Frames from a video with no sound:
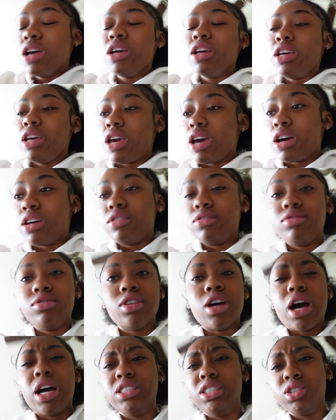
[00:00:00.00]
yeah,
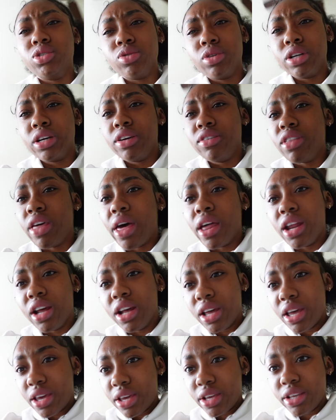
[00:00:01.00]
I just want to give that a
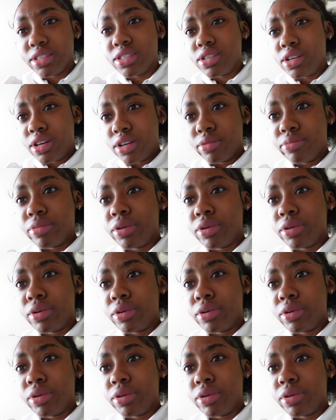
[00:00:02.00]
heads up,